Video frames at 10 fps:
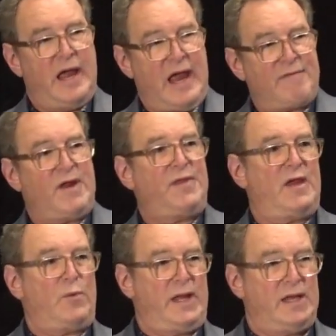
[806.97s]

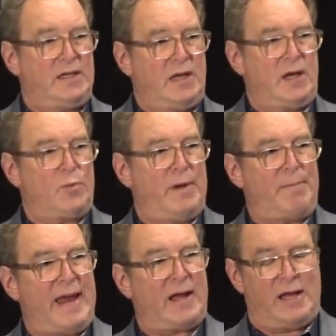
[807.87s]
Everything we had done went
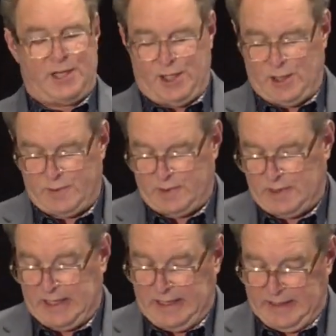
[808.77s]
back a year
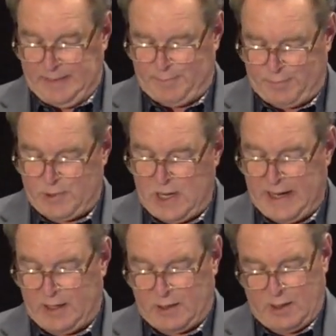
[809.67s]

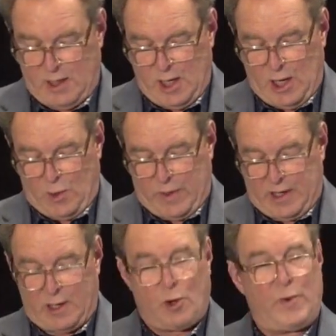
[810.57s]
prior,
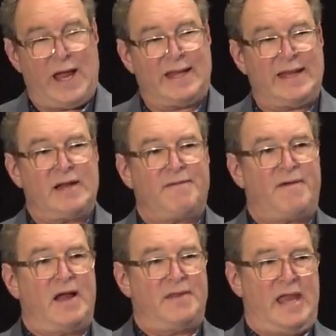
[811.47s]
where we
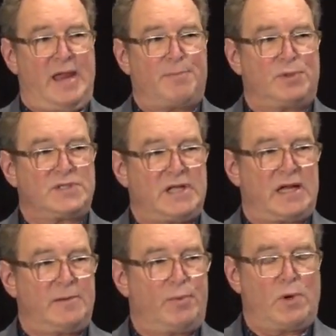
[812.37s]
identified the April
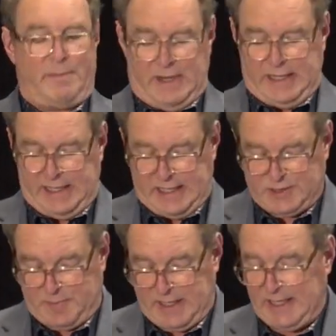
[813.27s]
2nd board meeting
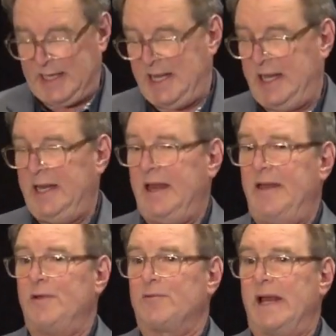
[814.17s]
as being key
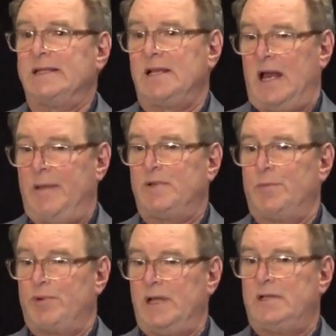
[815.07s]
and the right time
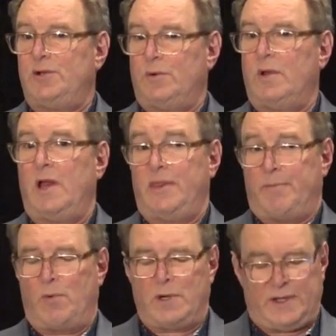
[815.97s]
to bring to the
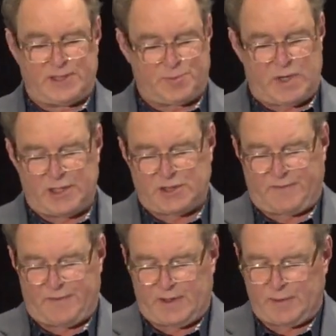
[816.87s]
board this
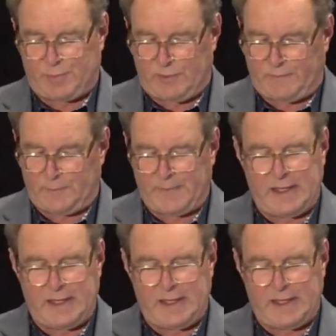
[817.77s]
project for their approval.